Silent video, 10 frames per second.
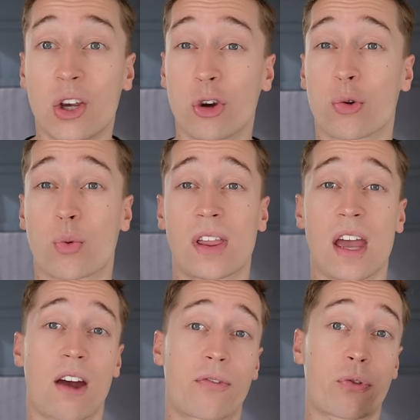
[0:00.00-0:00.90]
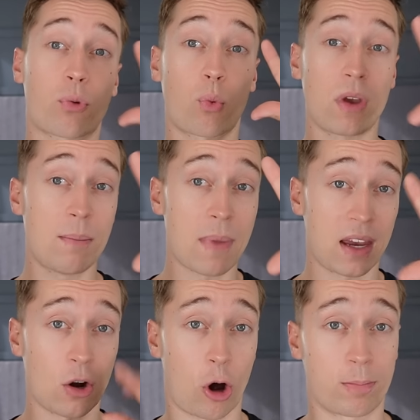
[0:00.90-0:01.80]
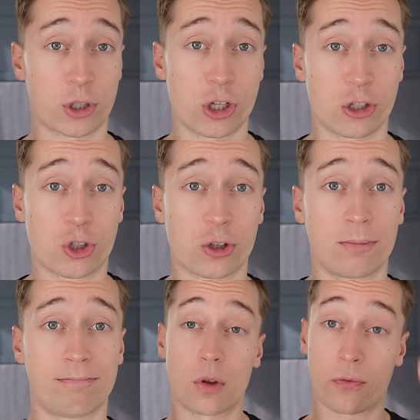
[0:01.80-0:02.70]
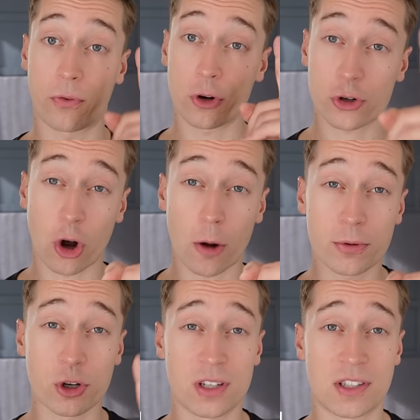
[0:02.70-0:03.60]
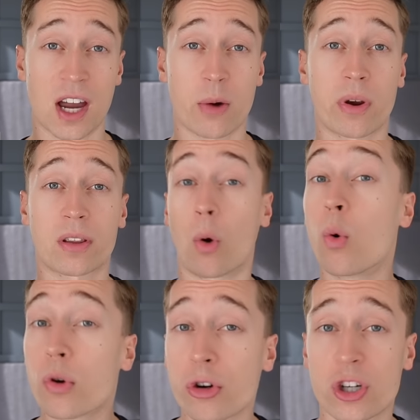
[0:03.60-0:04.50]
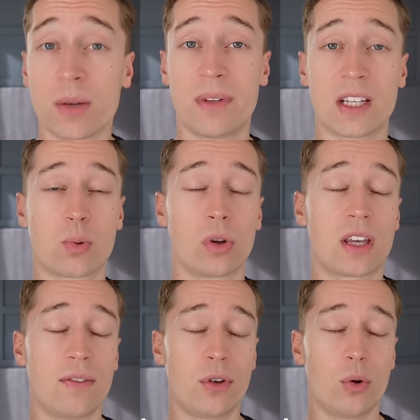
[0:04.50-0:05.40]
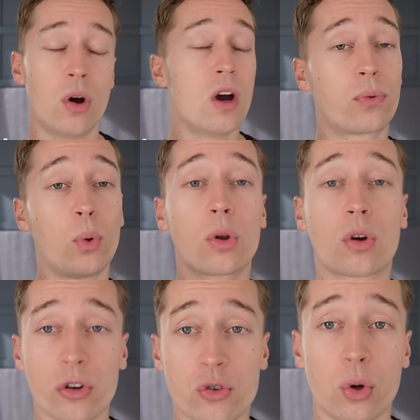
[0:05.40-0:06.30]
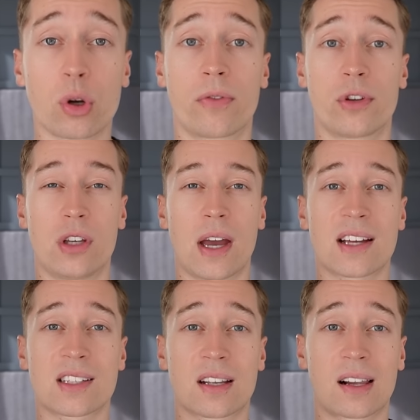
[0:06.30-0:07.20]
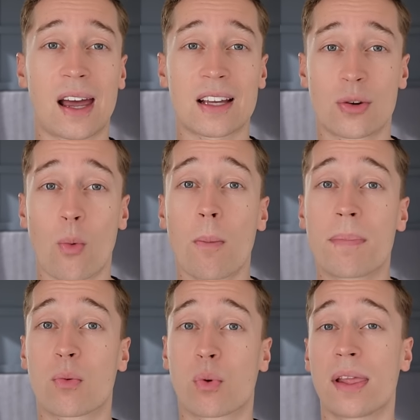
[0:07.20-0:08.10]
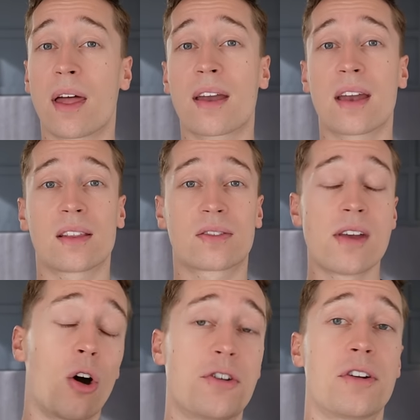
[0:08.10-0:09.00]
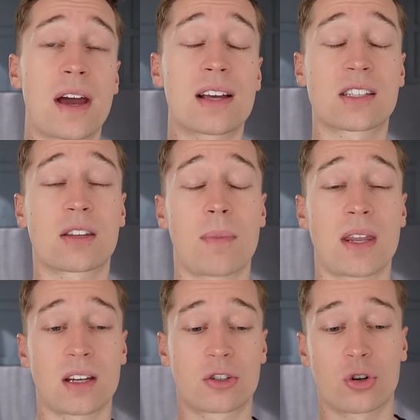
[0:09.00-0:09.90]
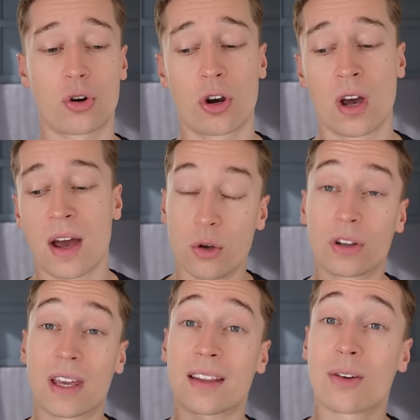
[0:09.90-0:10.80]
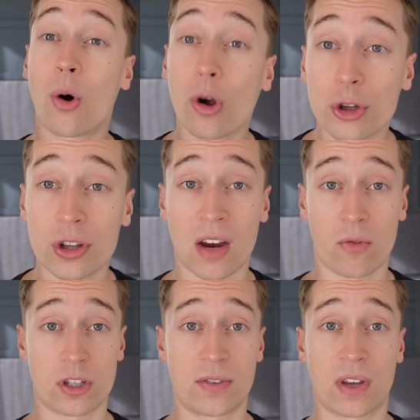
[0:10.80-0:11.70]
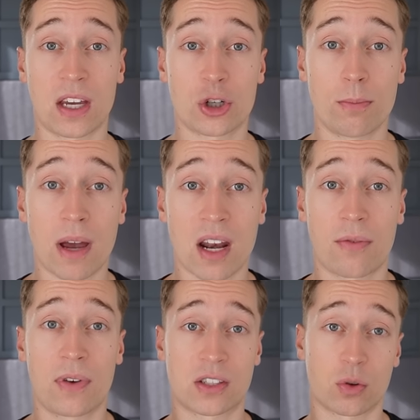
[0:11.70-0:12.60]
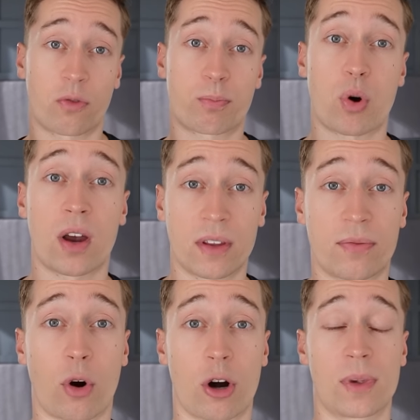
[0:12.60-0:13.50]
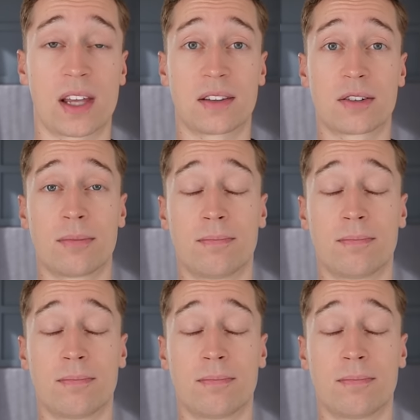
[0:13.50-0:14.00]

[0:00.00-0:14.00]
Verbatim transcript: Here you really have three main options. The first option is direct ownership. This will give you full control over the asset class. You won't be reliant on an asset manager. You'll get all the diversification benefits of private farmland.